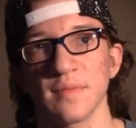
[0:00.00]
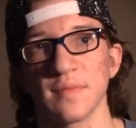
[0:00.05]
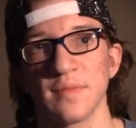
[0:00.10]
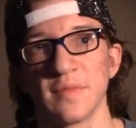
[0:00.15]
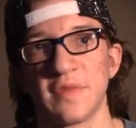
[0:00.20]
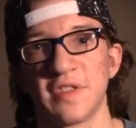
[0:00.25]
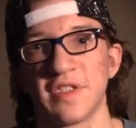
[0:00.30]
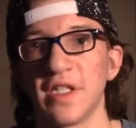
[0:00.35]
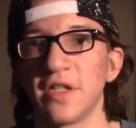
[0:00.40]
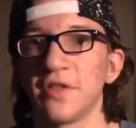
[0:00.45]

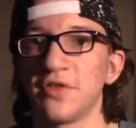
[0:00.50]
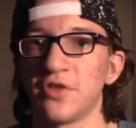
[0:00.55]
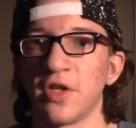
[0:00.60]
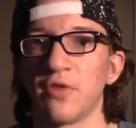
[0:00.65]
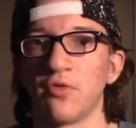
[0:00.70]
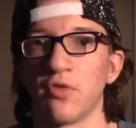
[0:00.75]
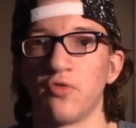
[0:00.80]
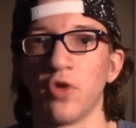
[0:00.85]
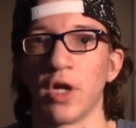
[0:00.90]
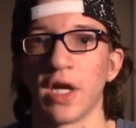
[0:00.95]
Still
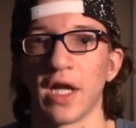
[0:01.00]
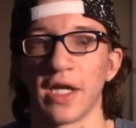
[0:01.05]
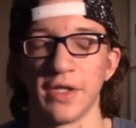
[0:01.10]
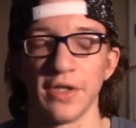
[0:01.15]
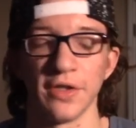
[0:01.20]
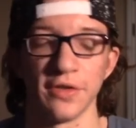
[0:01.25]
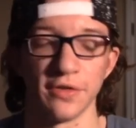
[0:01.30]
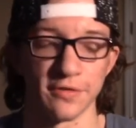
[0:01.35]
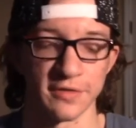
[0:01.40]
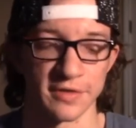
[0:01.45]
doing what I
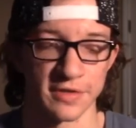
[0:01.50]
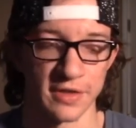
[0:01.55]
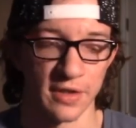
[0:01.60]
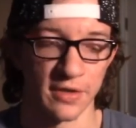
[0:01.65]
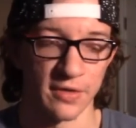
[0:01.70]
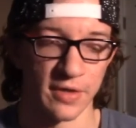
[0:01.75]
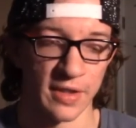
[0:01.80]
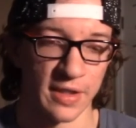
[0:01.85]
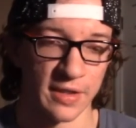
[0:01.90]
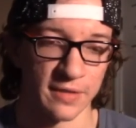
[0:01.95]
do,
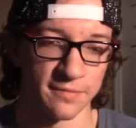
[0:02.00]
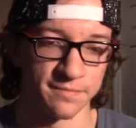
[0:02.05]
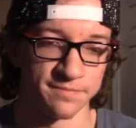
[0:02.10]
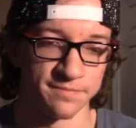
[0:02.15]
so um,